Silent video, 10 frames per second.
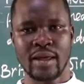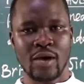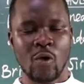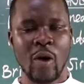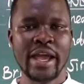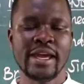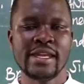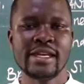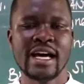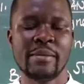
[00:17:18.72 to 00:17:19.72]
Why
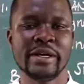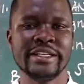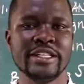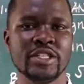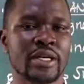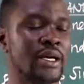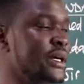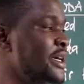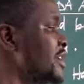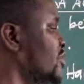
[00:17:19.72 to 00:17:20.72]
did the
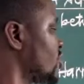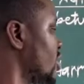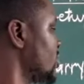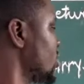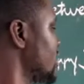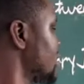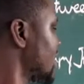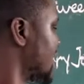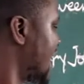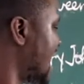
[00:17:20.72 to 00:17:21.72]
British
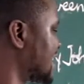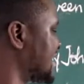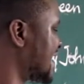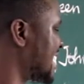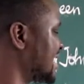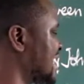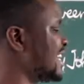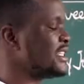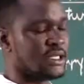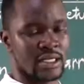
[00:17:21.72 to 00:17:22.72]
introduce hat and
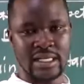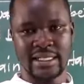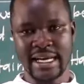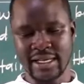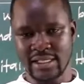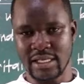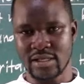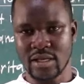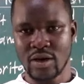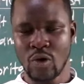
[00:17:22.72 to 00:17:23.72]
gun
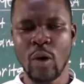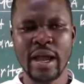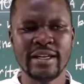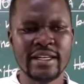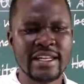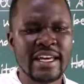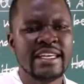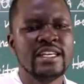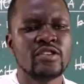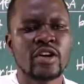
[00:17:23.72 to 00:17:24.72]
taxes? Why did
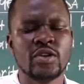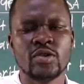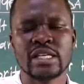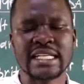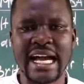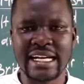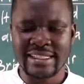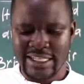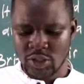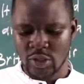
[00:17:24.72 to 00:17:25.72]
they introduce
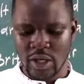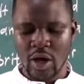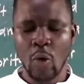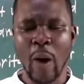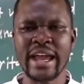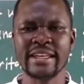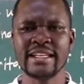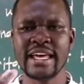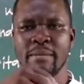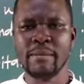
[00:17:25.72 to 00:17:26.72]
taxation? Why did
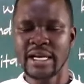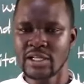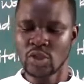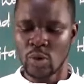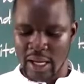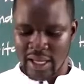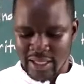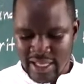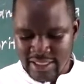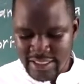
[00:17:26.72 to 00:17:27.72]
they make sure
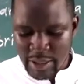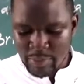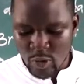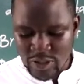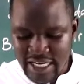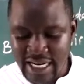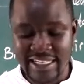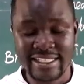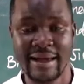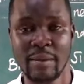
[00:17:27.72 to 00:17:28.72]
that they put
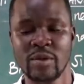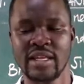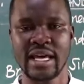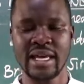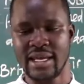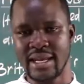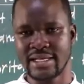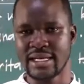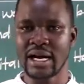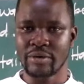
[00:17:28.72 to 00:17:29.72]
that term there in
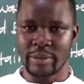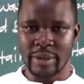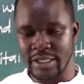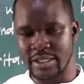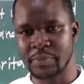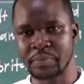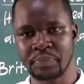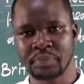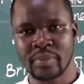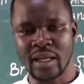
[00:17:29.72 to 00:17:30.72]
that agreement?
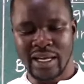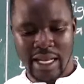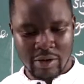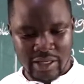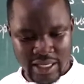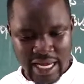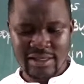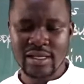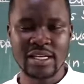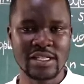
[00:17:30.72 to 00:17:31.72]
Now the
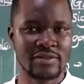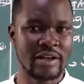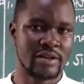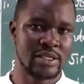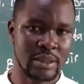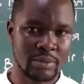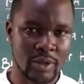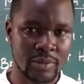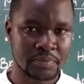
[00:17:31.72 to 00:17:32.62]
answer is very simple.